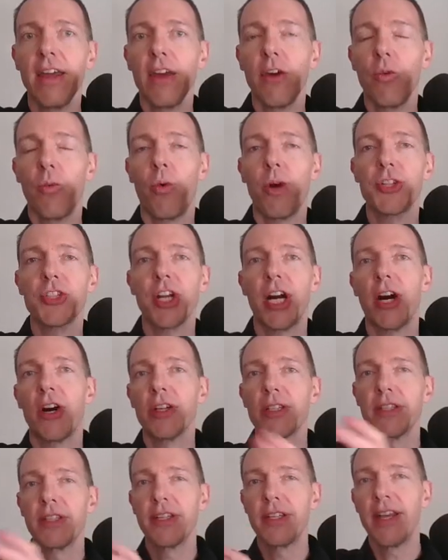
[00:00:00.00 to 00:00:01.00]
Watch
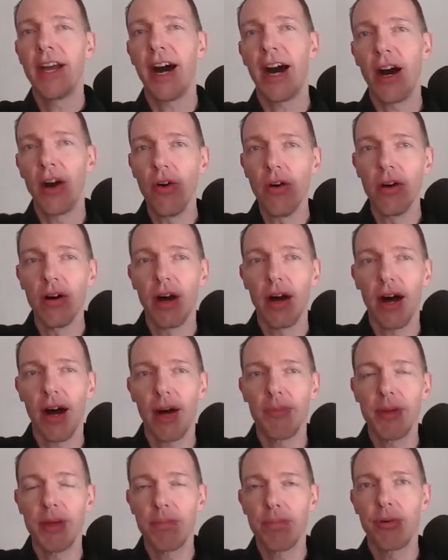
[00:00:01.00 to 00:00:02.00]
out now,
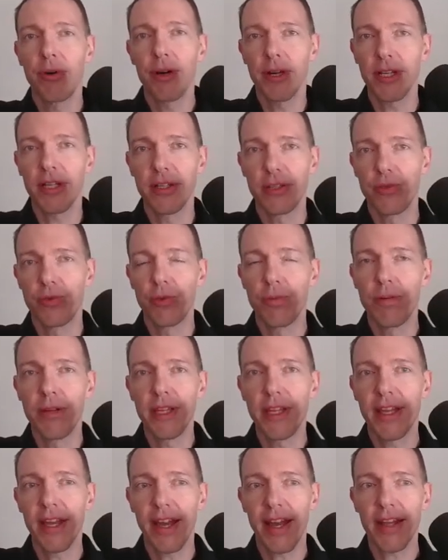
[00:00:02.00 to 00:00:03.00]
I'm importing a
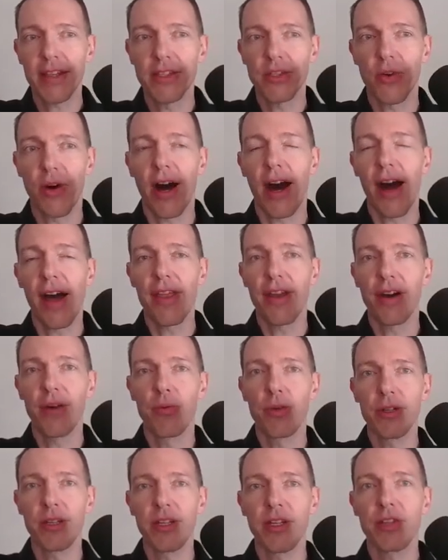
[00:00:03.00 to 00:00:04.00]
duplicate, so either I
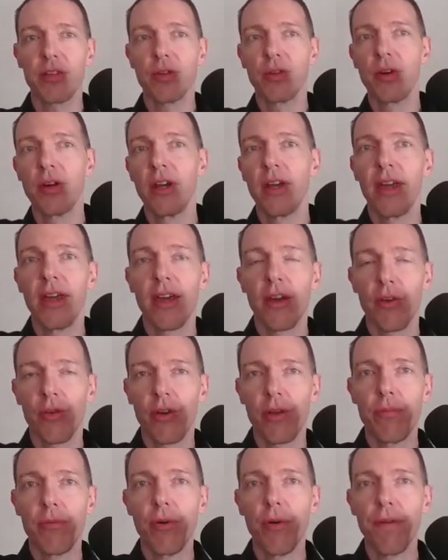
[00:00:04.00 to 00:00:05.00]
would need to
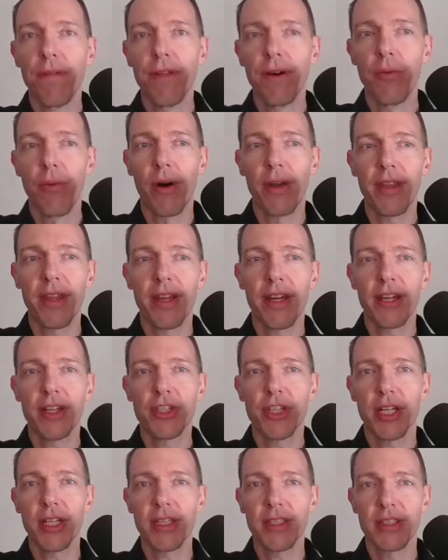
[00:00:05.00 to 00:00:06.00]
remove the one that I
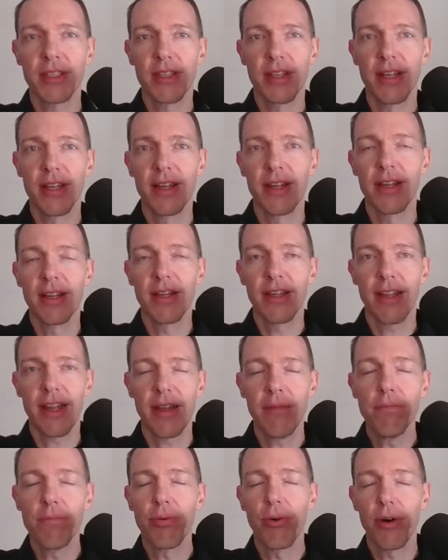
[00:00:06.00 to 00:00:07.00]
just
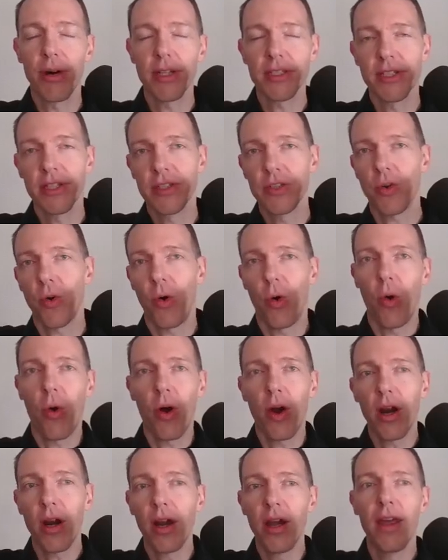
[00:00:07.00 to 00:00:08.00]
imported,
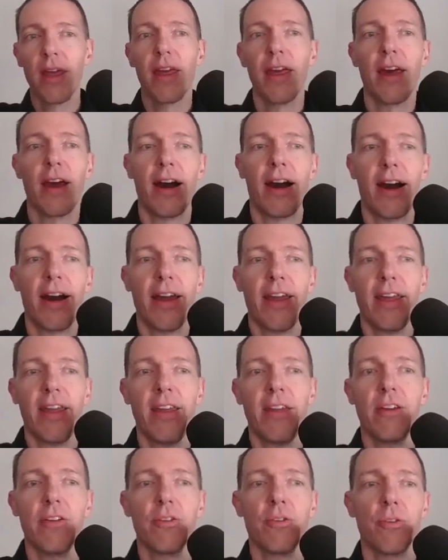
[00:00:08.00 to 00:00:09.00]
or
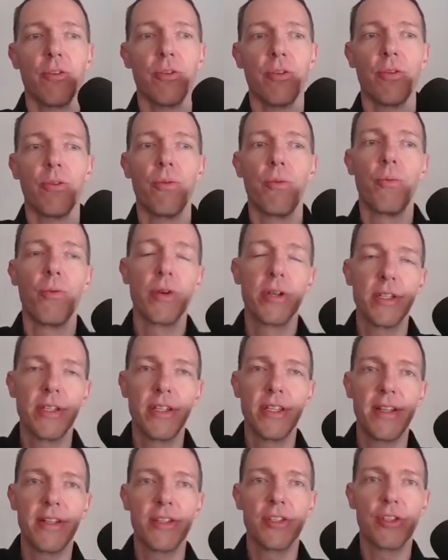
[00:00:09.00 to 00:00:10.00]
I would
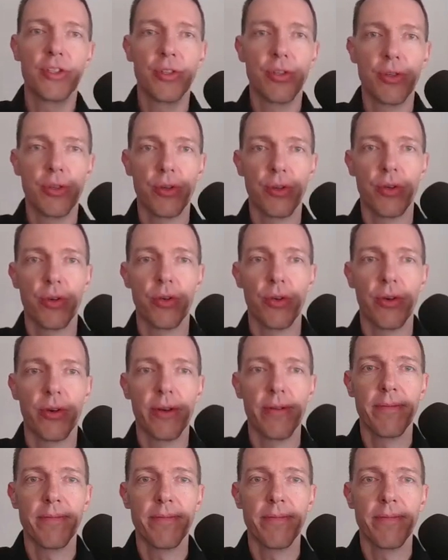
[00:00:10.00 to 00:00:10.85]
need to